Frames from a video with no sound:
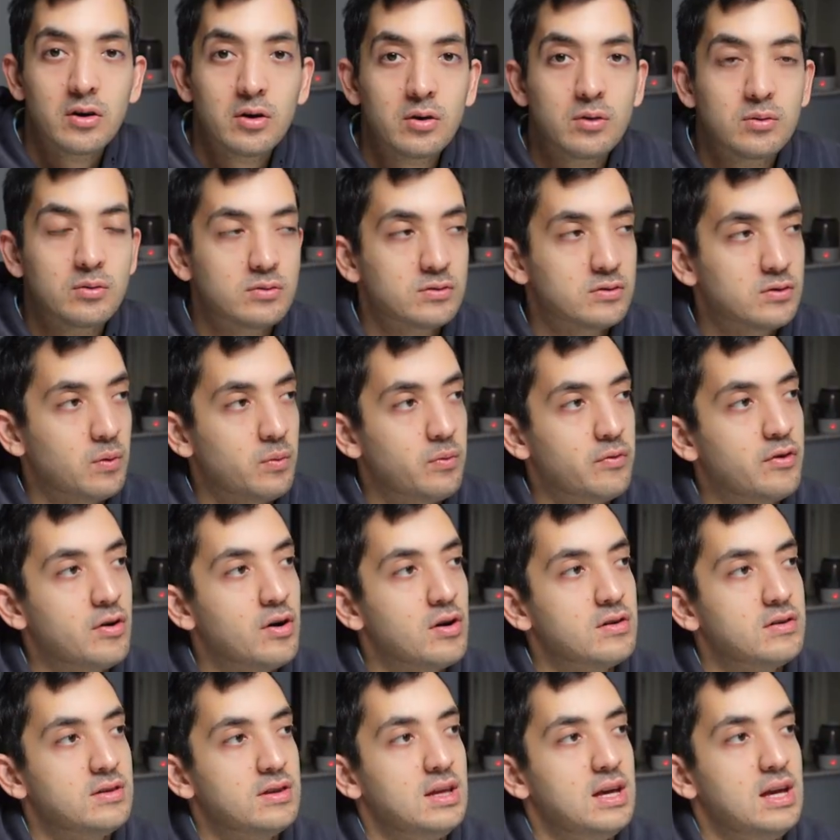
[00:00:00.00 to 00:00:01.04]
Cool, so we've
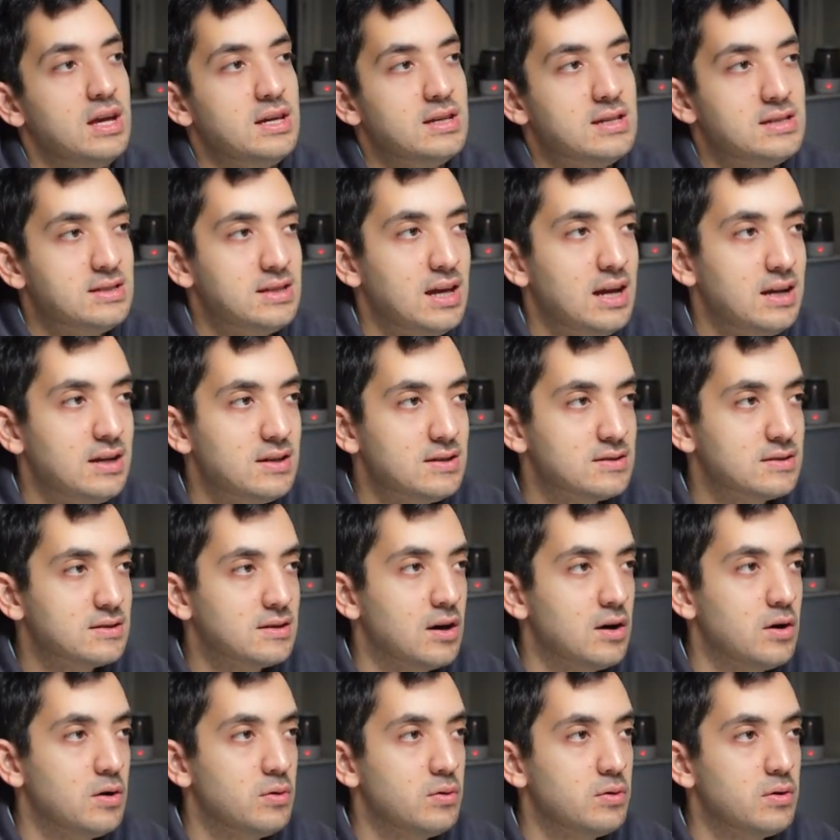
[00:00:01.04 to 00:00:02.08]
got the status
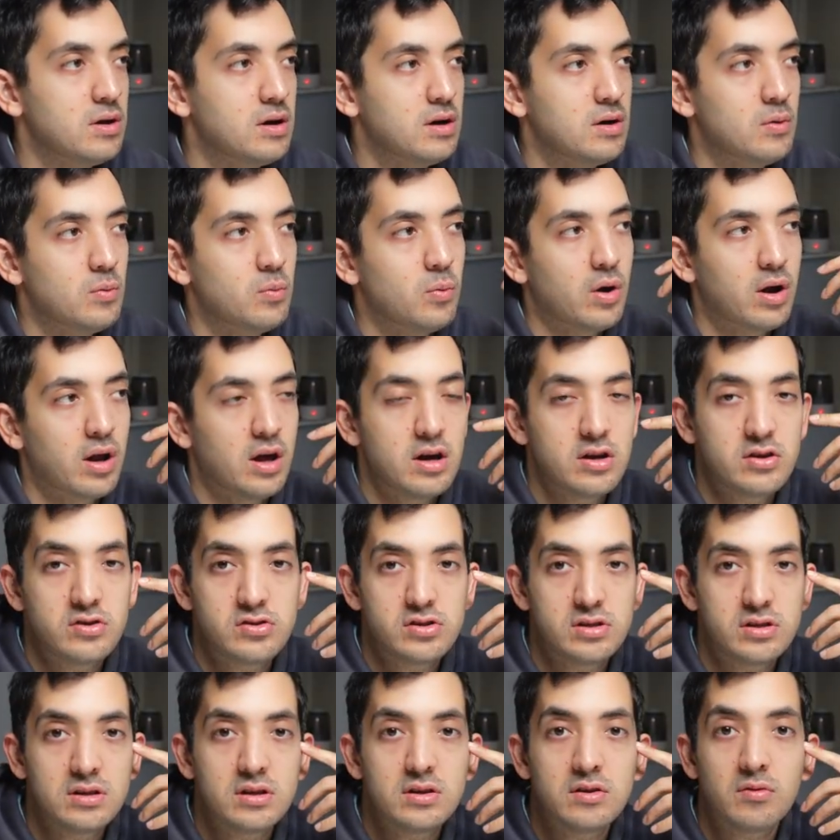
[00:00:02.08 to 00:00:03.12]
code
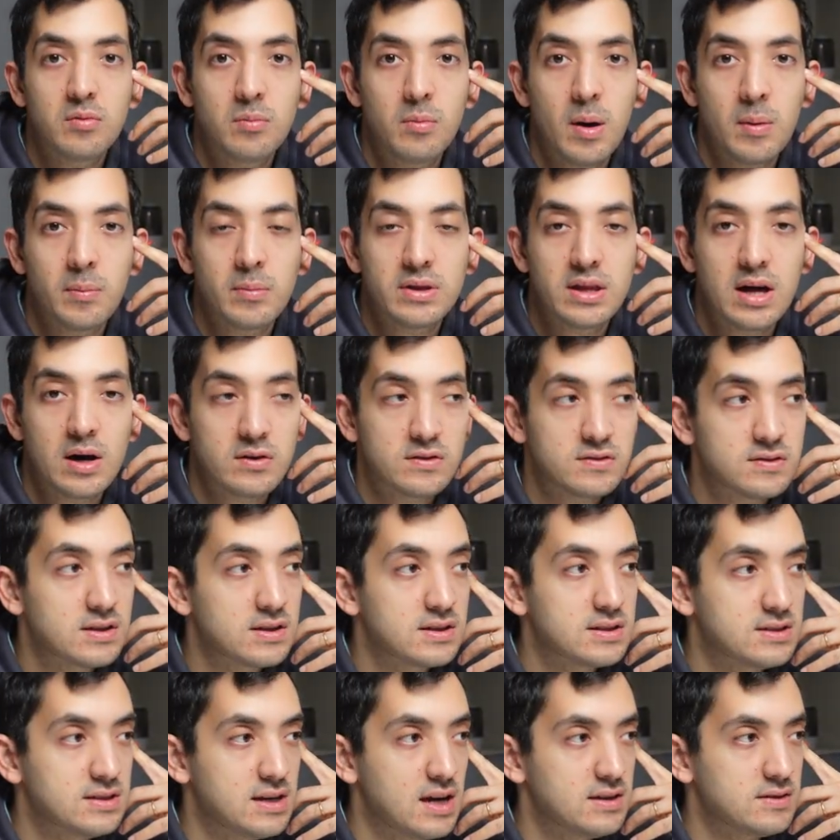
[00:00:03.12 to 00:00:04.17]
100. Remember that
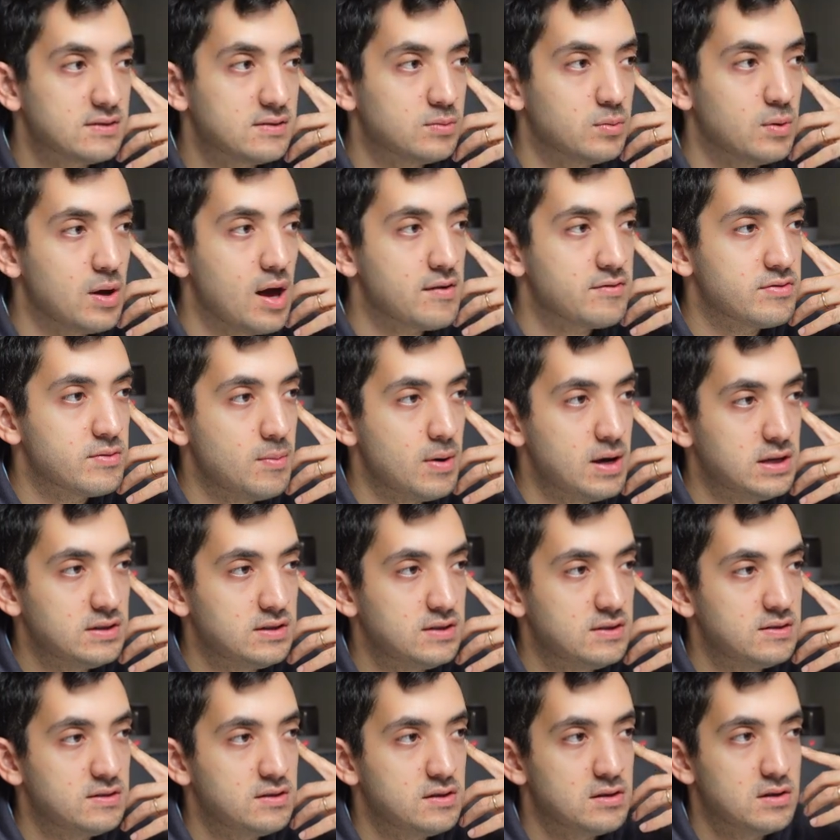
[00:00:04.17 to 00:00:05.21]
success, we have
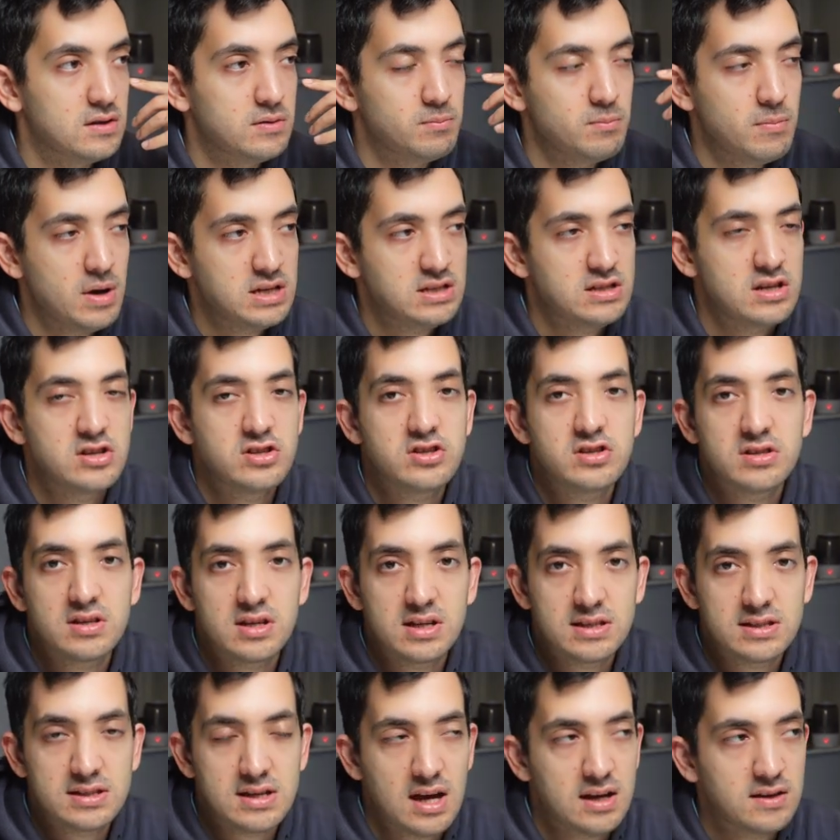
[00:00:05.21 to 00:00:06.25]
message
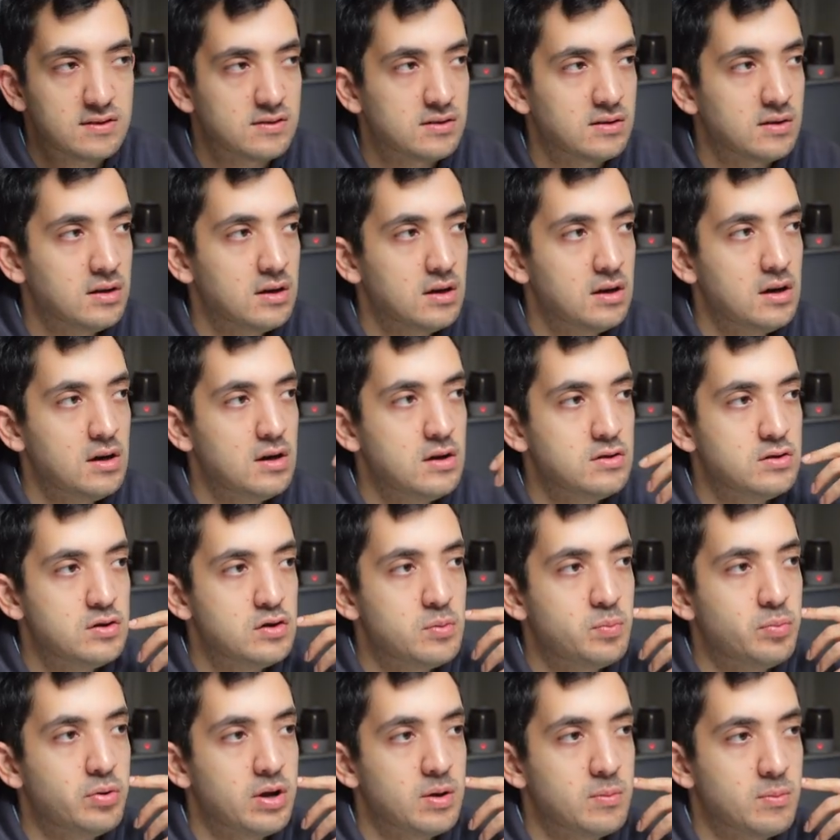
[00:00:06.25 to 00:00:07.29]
success. So
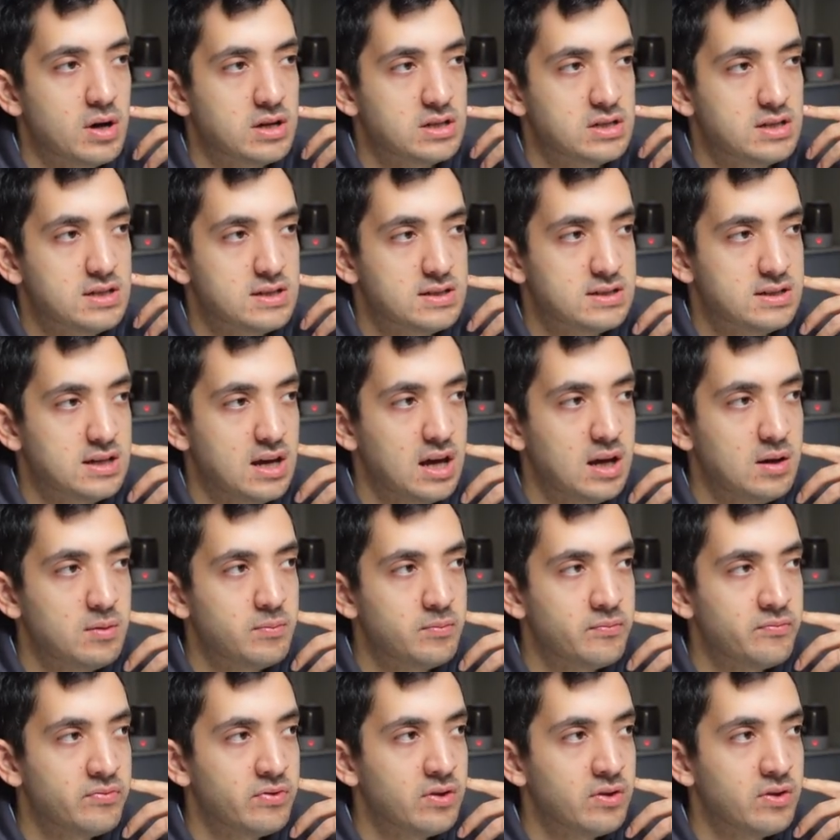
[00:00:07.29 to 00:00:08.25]
it's pretty much the same.